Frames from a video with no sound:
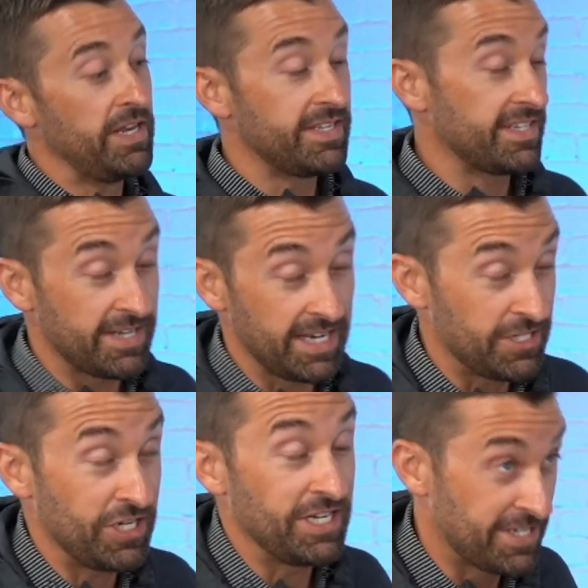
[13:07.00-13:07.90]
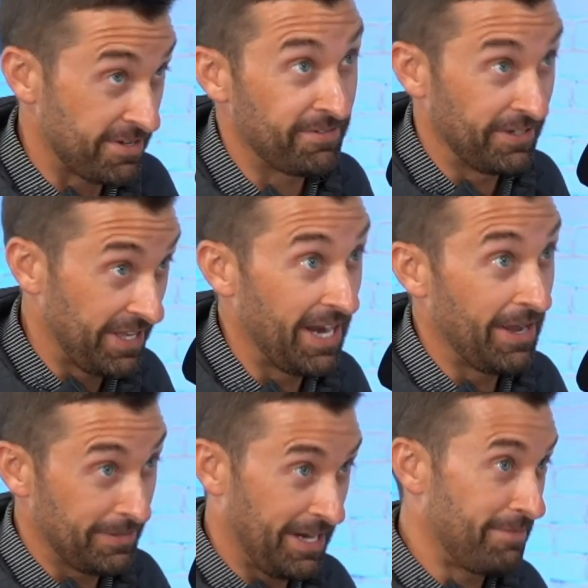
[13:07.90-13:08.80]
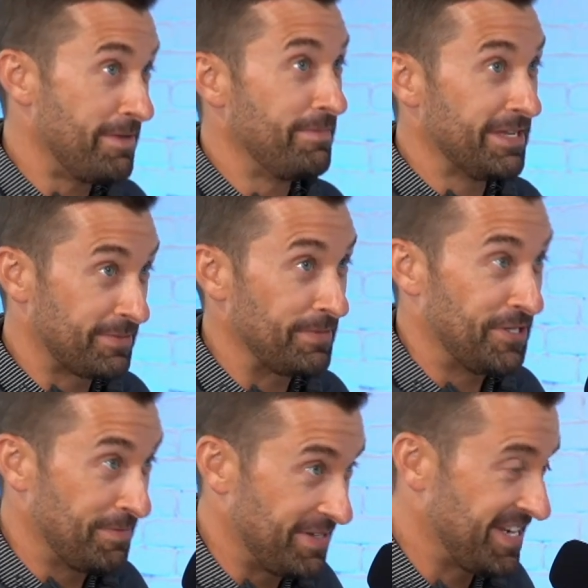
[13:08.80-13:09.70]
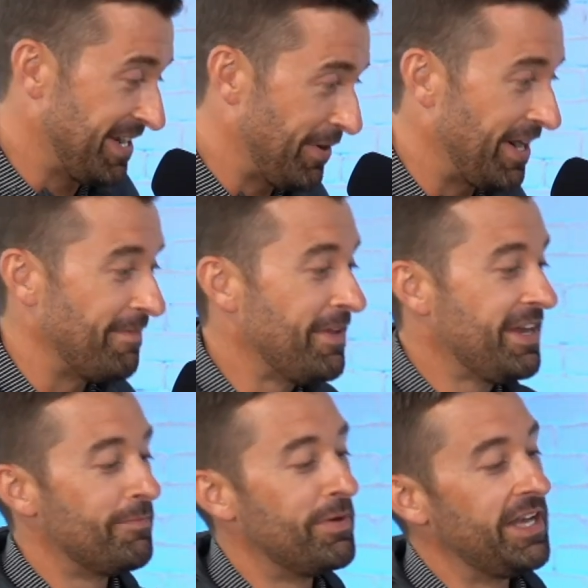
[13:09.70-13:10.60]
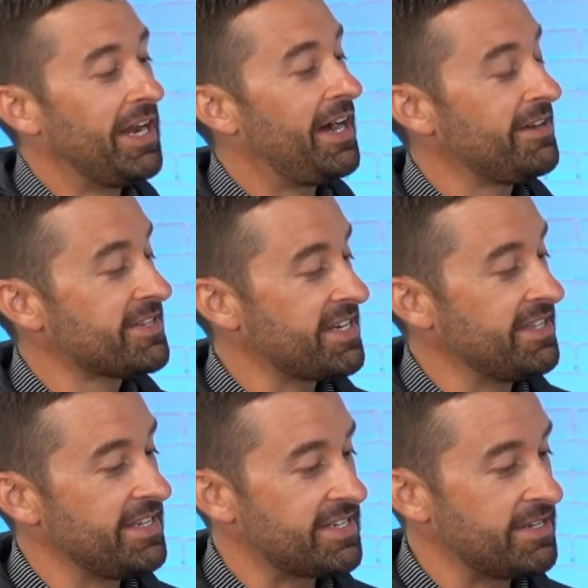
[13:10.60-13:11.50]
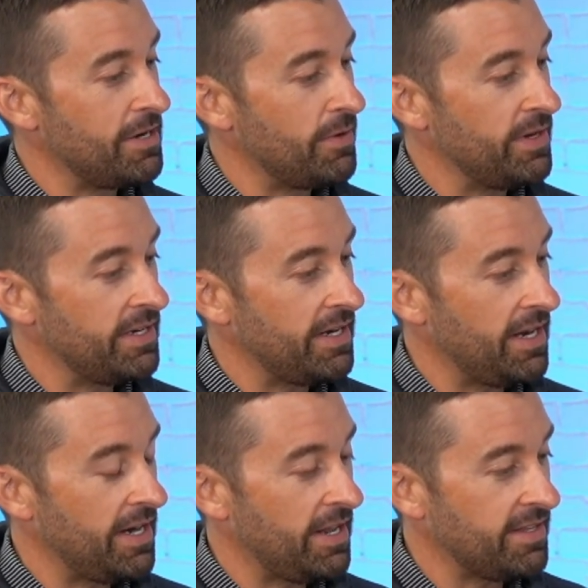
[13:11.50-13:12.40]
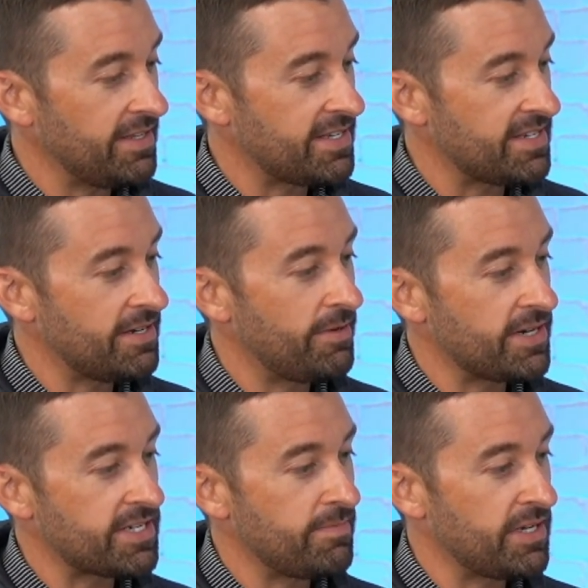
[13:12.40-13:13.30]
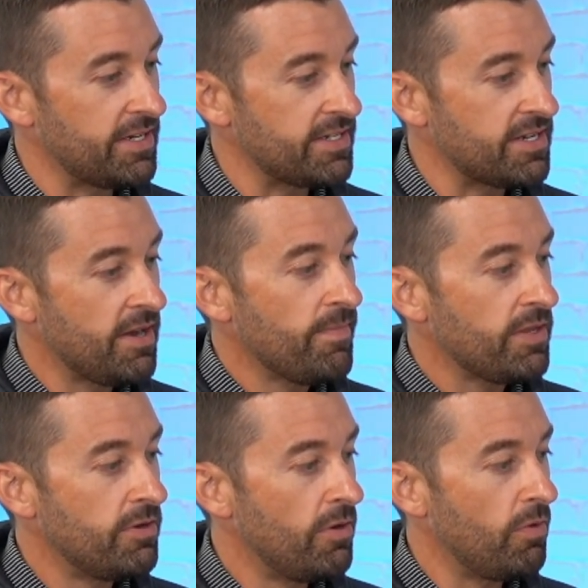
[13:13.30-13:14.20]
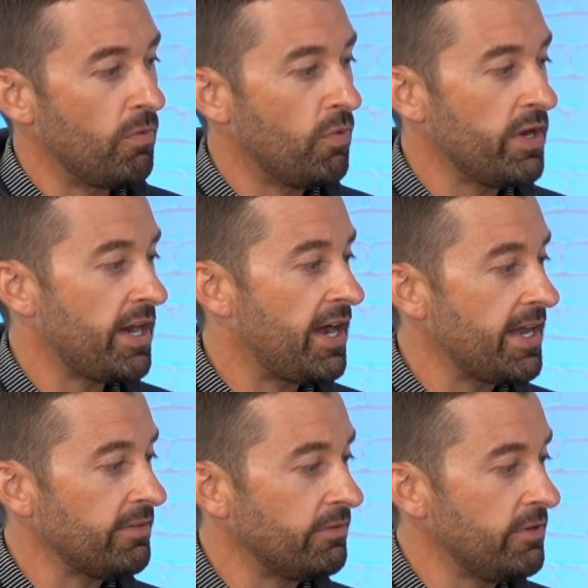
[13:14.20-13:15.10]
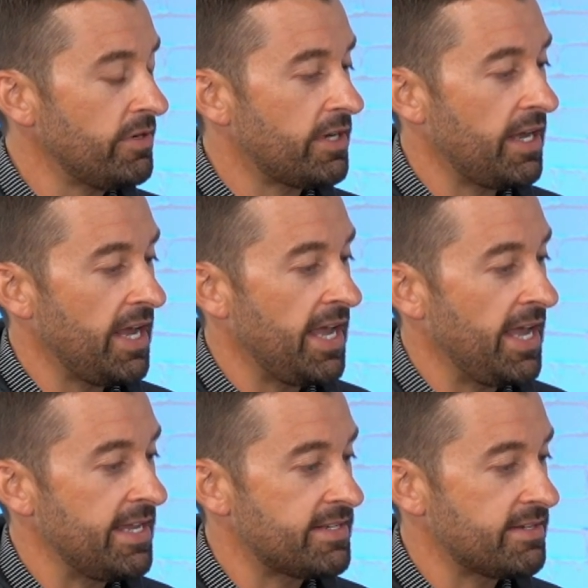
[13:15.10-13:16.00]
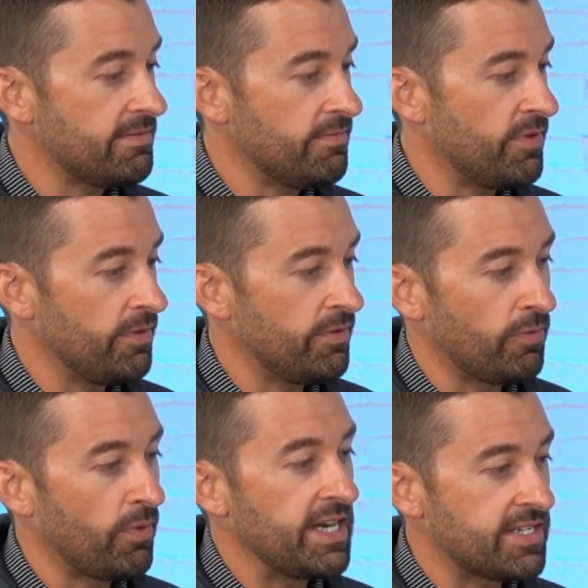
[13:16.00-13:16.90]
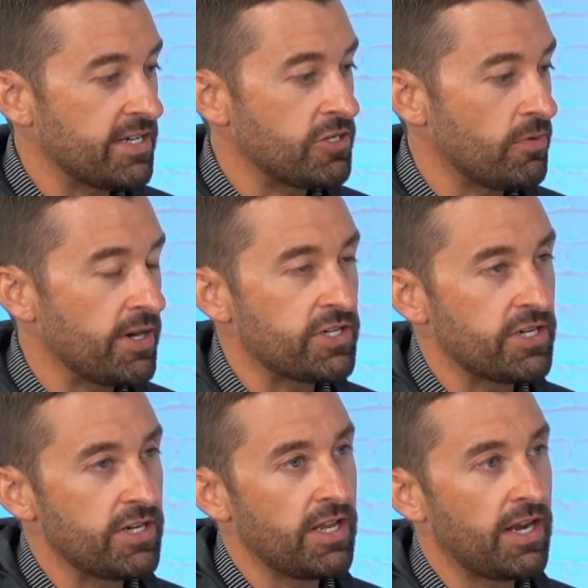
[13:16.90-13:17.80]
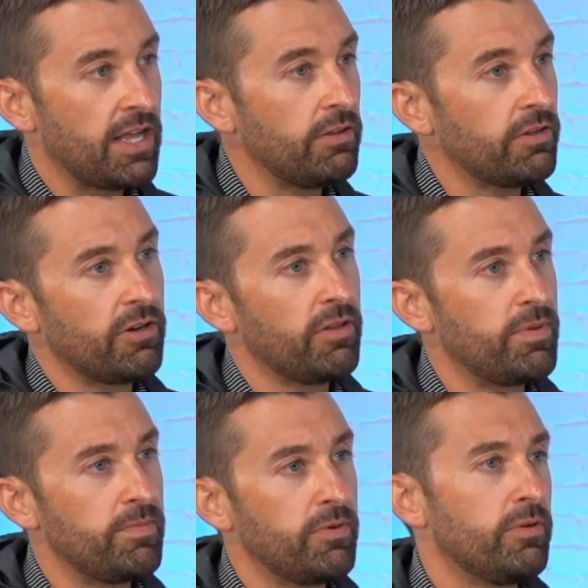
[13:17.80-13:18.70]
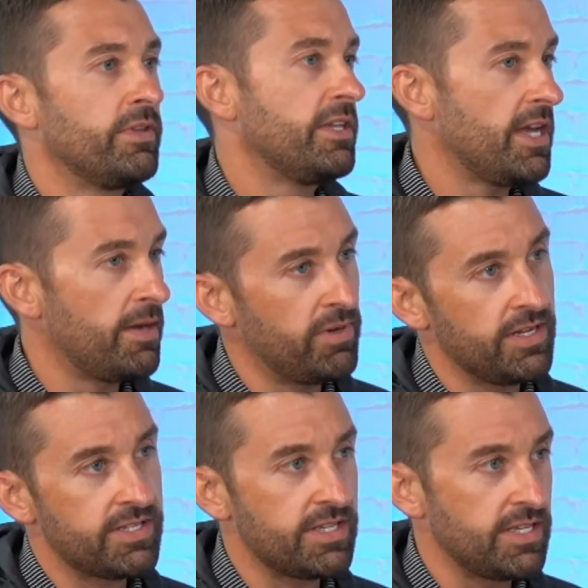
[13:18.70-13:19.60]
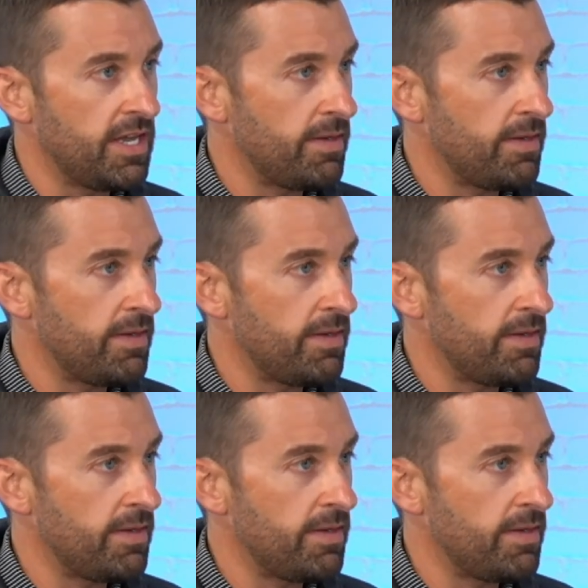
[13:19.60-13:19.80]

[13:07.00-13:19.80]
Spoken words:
mean, it doesn't take a genius to figure that out. Maybe that's what we should be saying, right? But I'll say this, and I think this is interesting because, when I look at the rate situation and I look at all the people going, the yeah buts